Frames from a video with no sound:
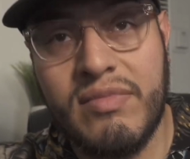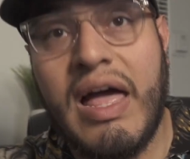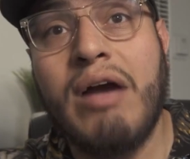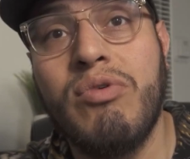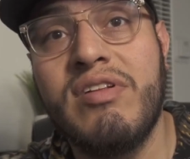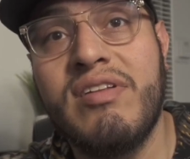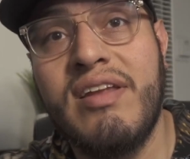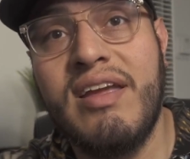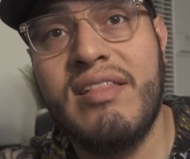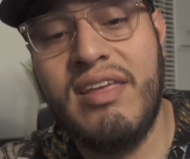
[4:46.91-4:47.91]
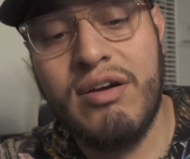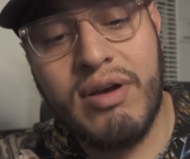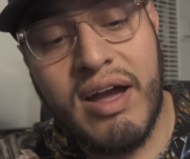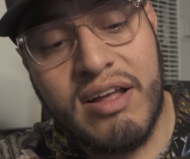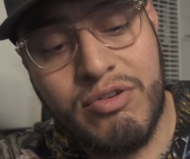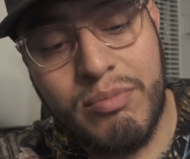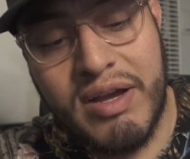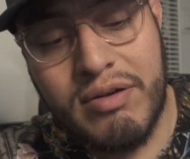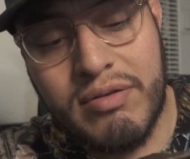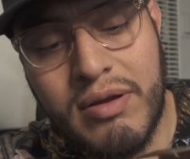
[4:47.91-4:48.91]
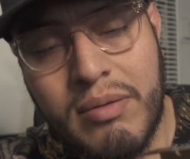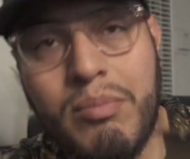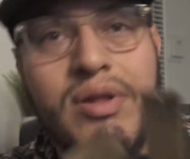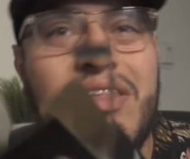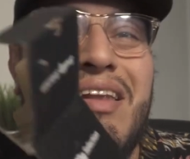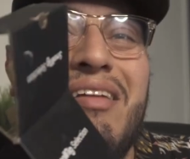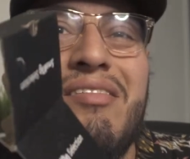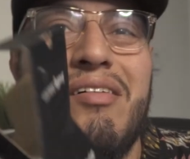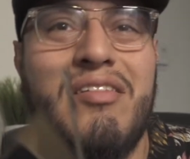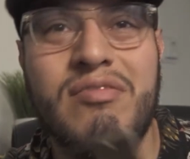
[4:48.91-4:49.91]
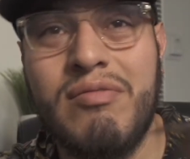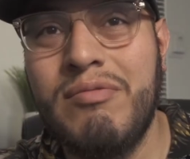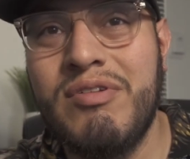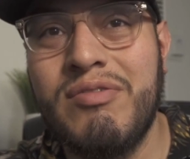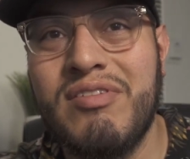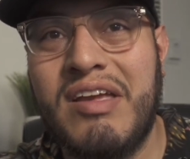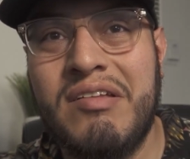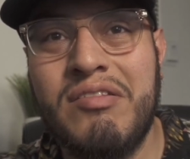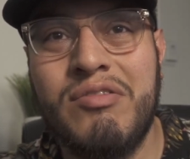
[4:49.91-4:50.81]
I was gonna get the Elgato mount, but then I saw this one, which was like